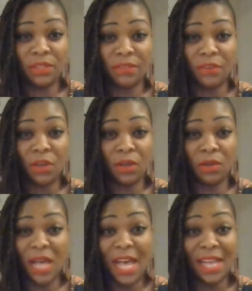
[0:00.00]
of all
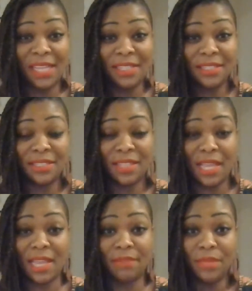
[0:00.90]
kinds,
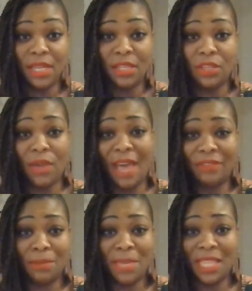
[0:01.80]
then you
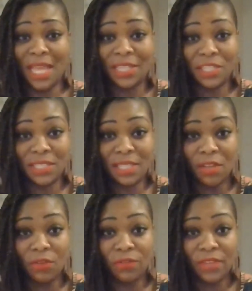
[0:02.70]
have to be that
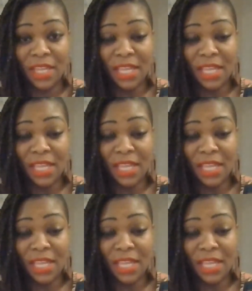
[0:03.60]
yourself.